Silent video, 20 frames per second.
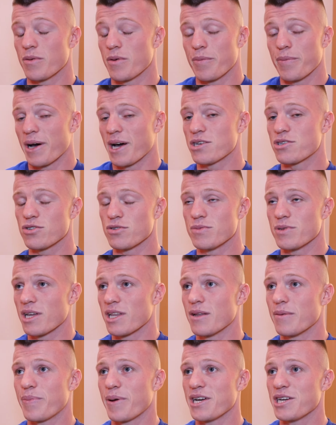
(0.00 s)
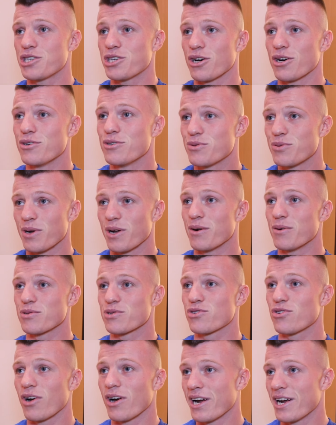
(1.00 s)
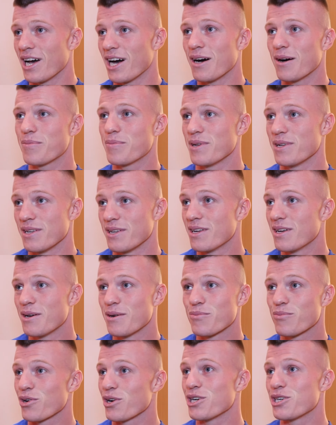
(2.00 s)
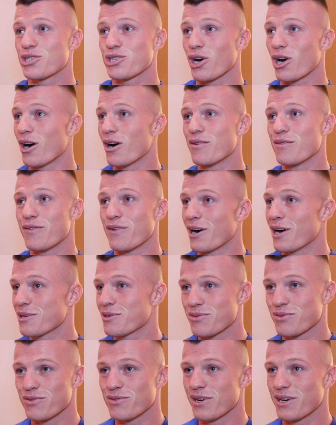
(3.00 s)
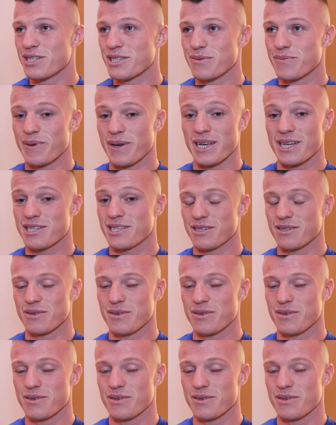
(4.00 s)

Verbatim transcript: I mean, matchroom done the best shows when I was growing up, and British title fights were always the best.